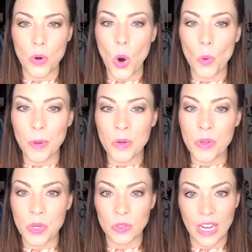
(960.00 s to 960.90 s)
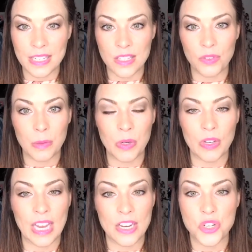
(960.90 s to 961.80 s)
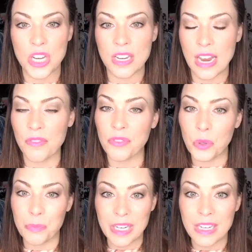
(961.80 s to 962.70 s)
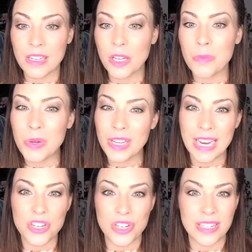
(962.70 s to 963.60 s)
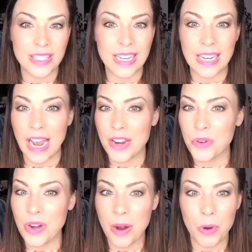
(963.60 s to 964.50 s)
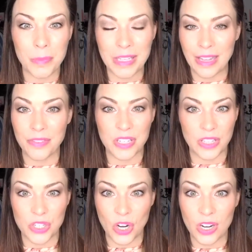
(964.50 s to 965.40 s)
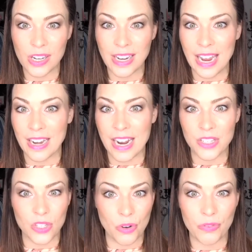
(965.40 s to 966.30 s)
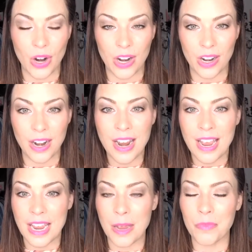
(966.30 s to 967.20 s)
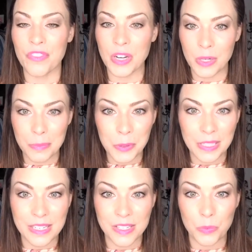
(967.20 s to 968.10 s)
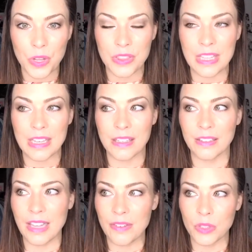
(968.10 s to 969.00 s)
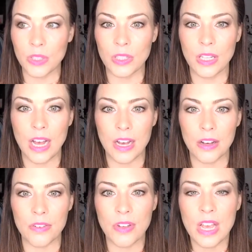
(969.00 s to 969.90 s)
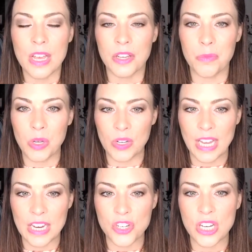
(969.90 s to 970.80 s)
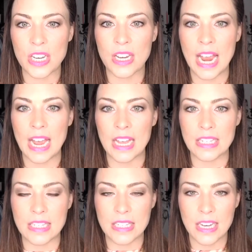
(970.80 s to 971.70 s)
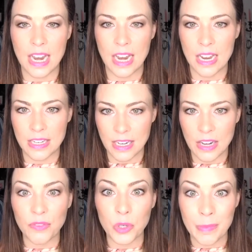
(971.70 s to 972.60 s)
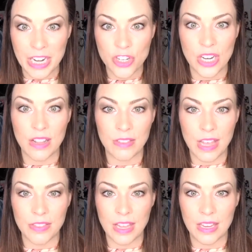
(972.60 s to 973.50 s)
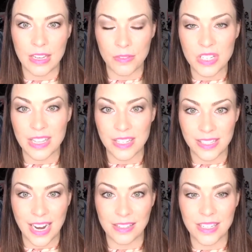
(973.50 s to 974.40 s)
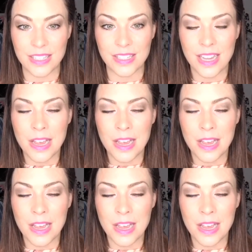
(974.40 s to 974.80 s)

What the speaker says: open with their lines of communication, and for me, communication is key. I do not want to be left in the dark, and I so far am very pleased with the level of communication and information that they give to the stylists.